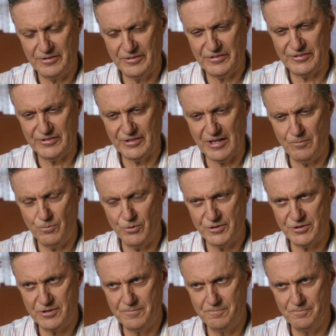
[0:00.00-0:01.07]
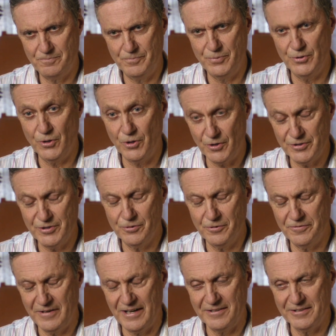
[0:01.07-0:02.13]
somewhat broader or
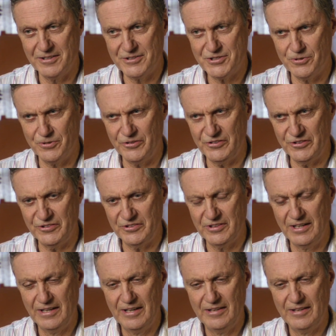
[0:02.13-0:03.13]
funnier choices.